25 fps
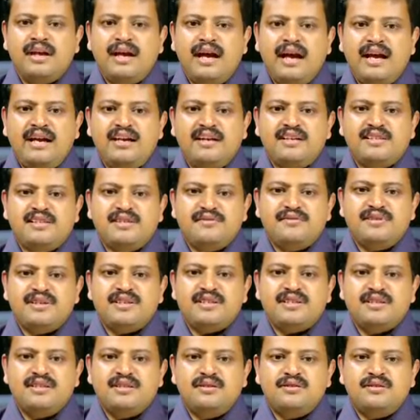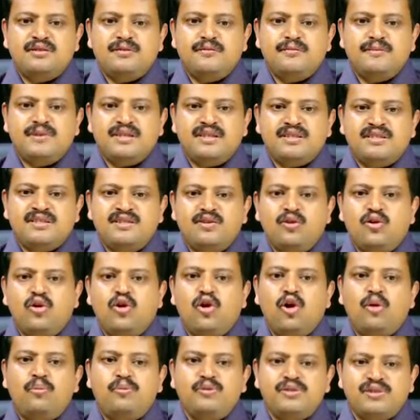and disaffection which is the
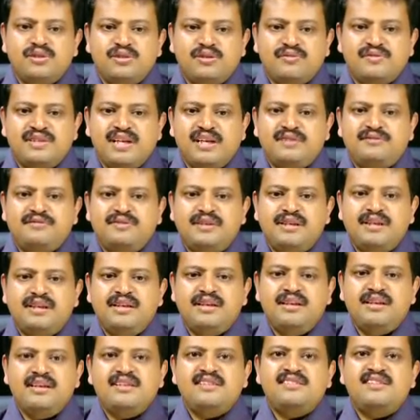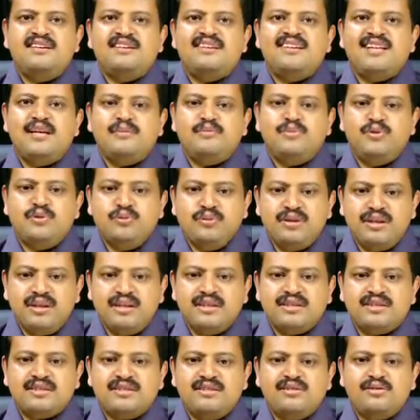opposite of that feeling is the
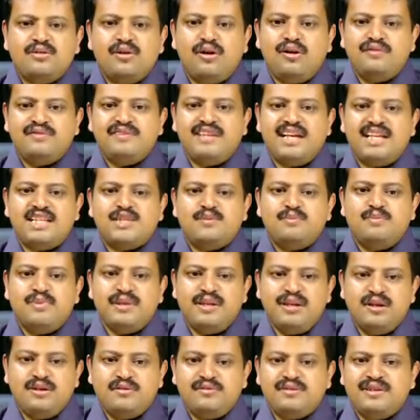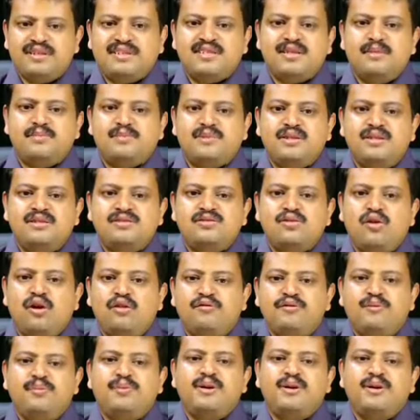repudiation of that spirit of acceptance of a